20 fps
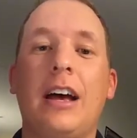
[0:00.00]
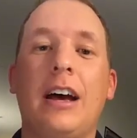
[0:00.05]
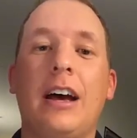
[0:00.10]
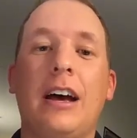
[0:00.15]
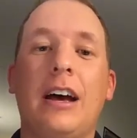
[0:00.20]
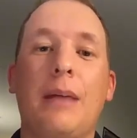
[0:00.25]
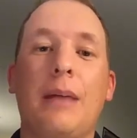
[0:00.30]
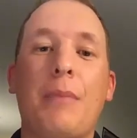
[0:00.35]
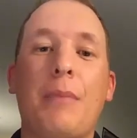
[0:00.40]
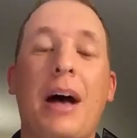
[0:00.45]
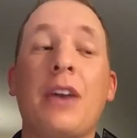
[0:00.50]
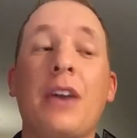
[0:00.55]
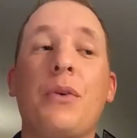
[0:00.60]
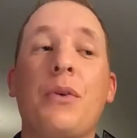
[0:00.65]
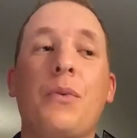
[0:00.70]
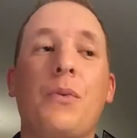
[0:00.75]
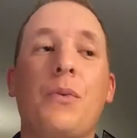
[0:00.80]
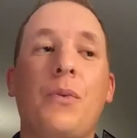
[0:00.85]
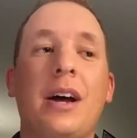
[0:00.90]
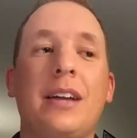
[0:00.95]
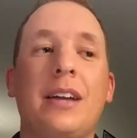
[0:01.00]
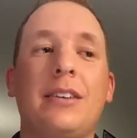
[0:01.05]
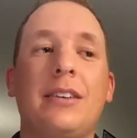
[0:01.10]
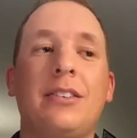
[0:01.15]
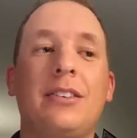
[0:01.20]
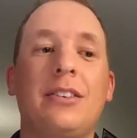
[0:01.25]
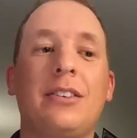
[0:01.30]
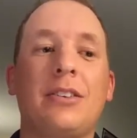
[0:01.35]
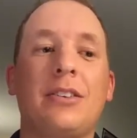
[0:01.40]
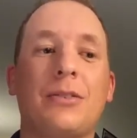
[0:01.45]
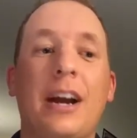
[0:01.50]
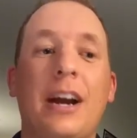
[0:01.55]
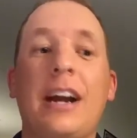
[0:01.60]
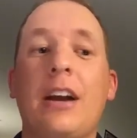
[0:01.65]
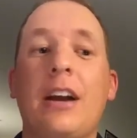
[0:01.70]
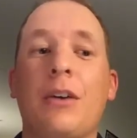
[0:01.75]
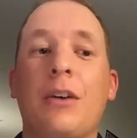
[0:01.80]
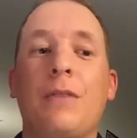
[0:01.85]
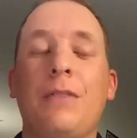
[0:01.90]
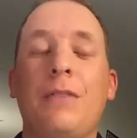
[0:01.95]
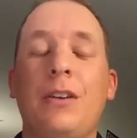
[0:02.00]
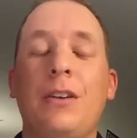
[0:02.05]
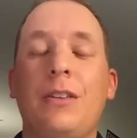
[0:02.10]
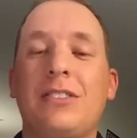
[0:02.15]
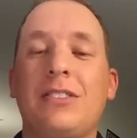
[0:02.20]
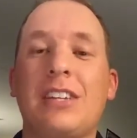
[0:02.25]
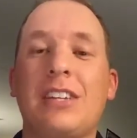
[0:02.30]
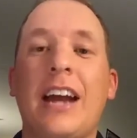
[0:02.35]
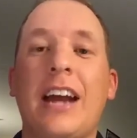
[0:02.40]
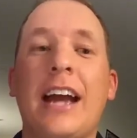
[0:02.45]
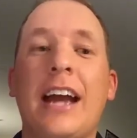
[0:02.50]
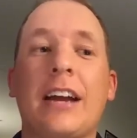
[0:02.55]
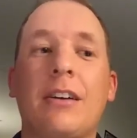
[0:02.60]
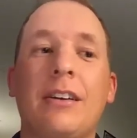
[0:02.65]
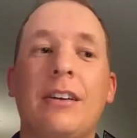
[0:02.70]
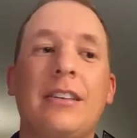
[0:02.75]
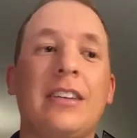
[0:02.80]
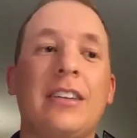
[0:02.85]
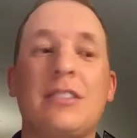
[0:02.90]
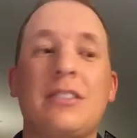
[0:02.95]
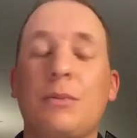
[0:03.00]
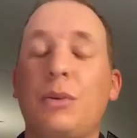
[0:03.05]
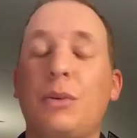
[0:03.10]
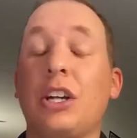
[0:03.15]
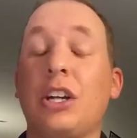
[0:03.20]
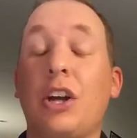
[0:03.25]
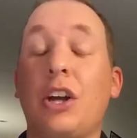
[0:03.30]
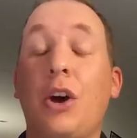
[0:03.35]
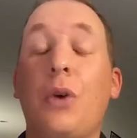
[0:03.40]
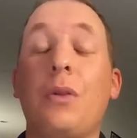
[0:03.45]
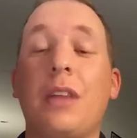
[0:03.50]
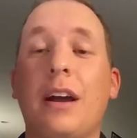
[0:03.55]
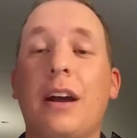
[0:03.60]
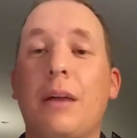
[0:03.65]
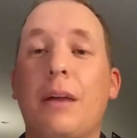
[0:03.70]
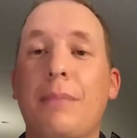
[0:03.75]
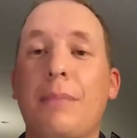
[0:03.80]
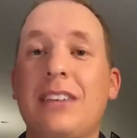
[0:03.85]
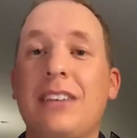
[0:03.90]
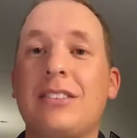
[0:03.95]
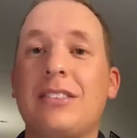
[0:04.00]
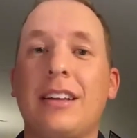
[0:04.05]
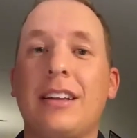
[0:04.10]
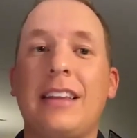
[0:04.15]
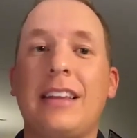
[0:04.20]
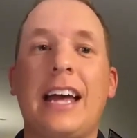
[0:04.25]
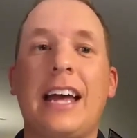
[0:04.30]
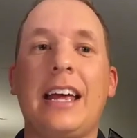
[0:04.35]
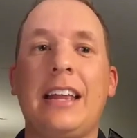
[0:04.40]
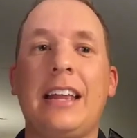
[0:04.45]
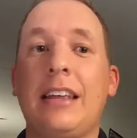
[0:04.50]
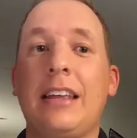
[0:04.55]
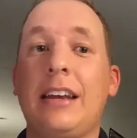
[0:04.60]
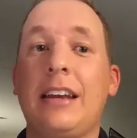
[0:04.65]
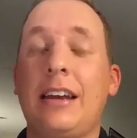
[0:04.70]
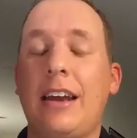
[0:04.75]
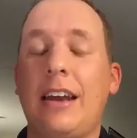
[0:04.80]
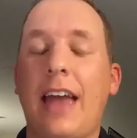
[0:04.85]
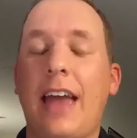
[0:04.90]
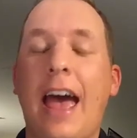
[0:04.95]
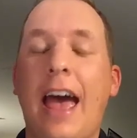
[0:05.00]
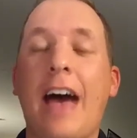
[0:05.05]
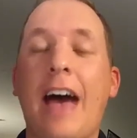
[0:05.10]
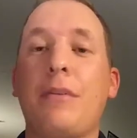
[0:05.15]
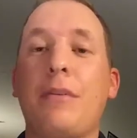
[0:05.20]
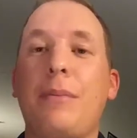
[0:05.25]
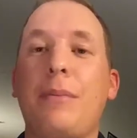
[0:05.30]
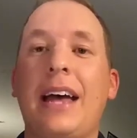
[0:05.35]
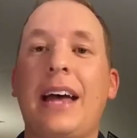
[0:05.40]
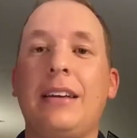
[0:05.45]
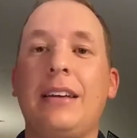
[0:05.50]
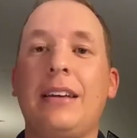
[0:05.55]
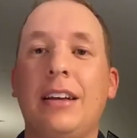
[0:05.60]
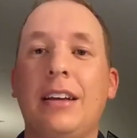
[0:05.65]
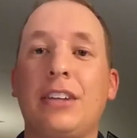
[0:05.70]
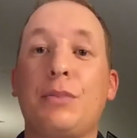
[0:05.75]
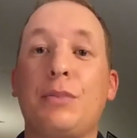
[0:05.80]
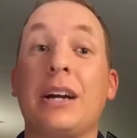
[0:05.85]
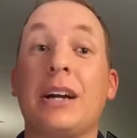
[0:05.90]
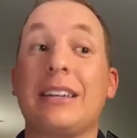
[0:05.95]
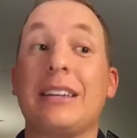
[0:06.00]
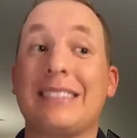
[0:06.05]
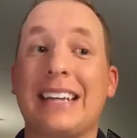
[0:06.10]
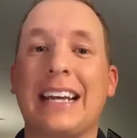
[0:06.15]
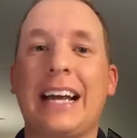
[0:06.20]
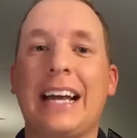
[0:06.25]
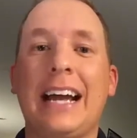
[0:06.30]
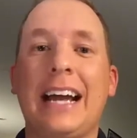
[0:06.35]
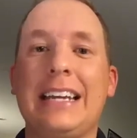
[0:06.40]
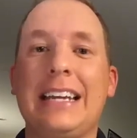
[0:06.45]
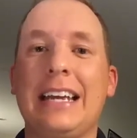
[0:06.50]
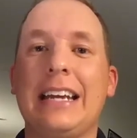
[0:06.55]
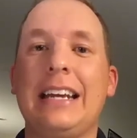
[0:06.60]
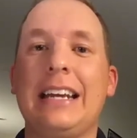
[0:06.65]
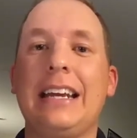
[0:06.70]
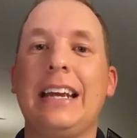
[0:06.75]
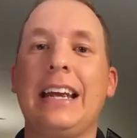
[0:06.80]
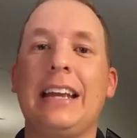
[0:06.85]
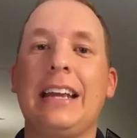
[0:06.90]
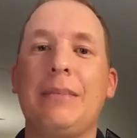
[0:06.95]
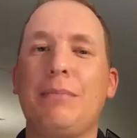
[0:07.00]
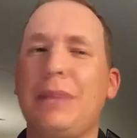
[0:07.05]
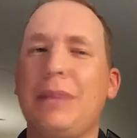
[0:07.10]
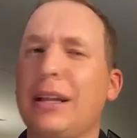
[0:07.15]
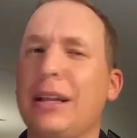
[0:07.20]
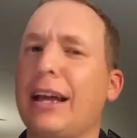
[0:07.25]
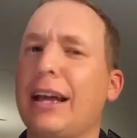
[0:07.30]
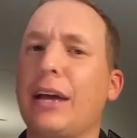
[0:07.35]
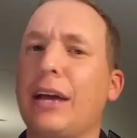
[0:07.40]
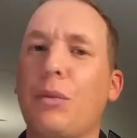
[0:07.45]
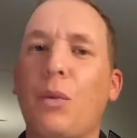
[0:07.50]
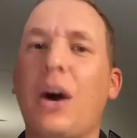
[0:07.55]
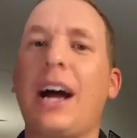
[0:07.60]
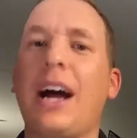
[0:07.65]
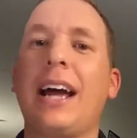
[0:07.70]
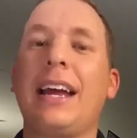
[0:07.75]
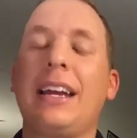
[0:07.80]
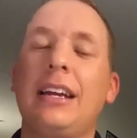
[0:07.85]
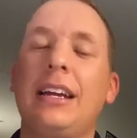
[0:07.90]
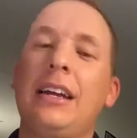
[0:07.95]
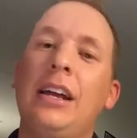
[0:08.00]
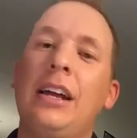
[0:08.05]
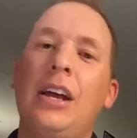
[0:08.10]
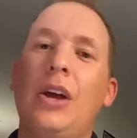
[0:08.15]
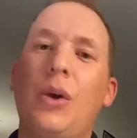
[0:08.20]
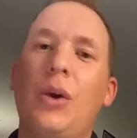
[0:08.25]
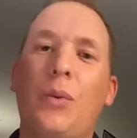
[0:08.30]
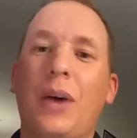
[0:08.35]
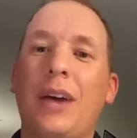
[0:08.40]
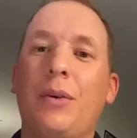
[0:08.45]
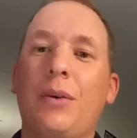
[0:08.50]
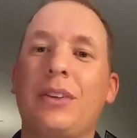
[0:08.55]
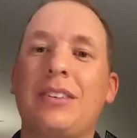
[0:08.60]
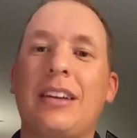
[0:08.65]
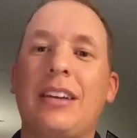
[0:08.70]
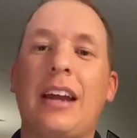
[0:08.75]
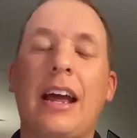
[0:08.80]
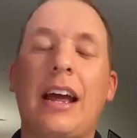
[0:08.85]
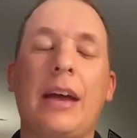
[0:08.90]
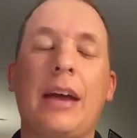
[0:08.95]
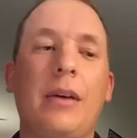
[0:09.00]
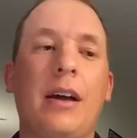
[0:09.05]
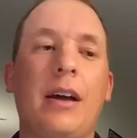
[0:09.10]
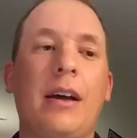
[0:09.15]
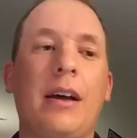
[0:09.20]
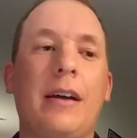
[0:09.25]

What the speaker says: I don't want to write a review that's inaccurate and then someone go there based on that and then have a bad experience like I did and be like, why wasn't I,